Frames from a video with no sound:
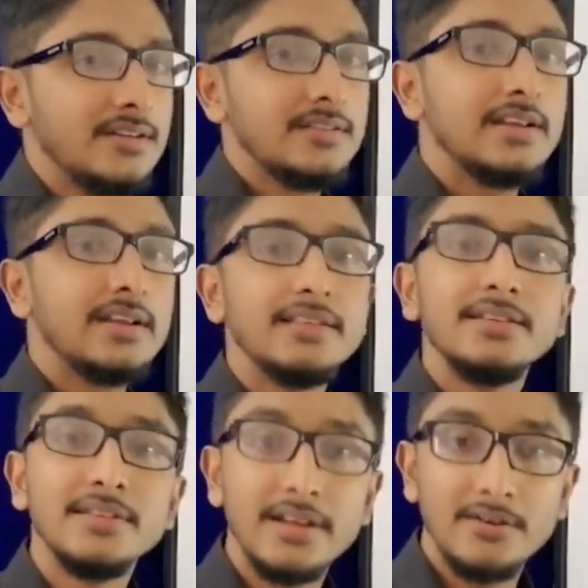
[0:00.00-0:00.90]
then
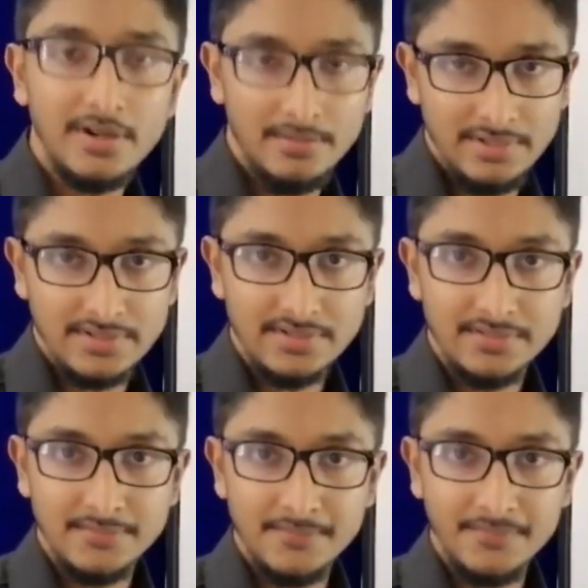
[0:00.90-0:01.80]
gather the requirements.
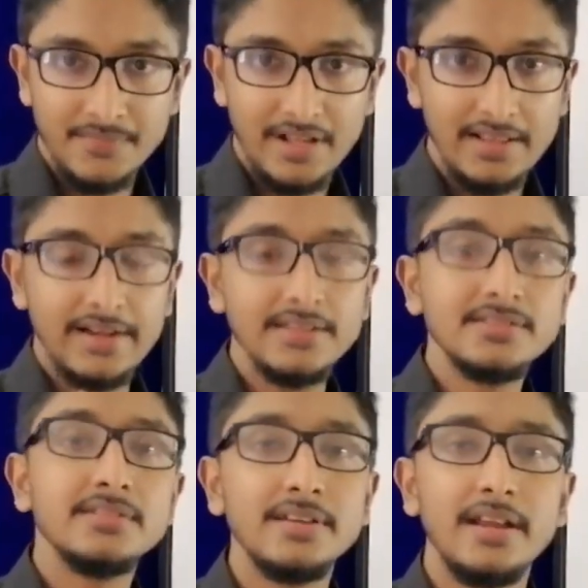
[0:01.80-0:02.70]
That
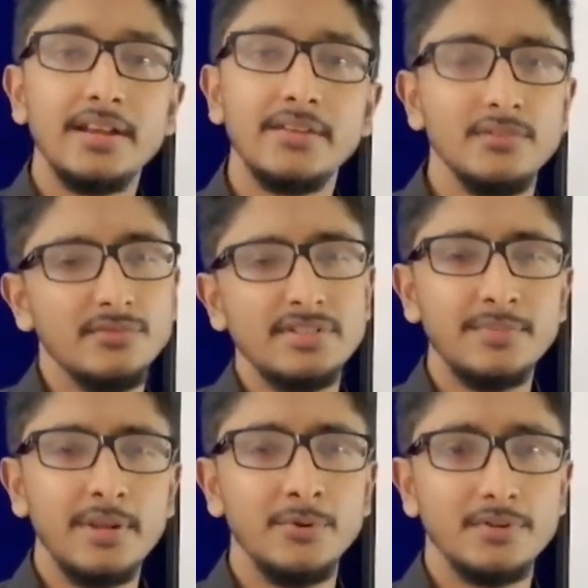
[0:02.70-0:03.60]
is interview,
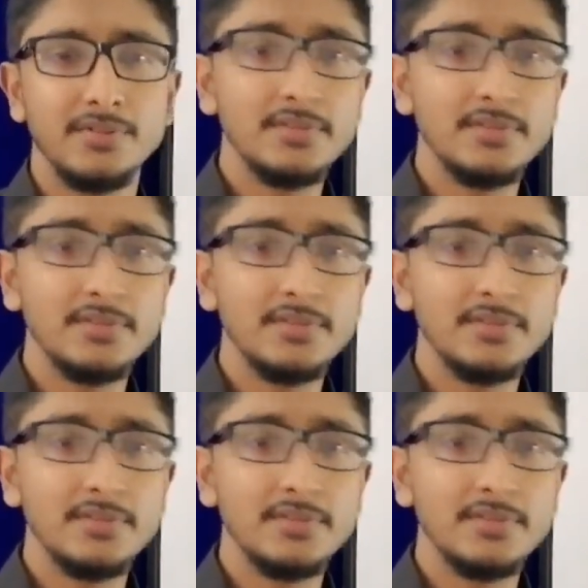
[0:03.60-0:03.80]
simply put.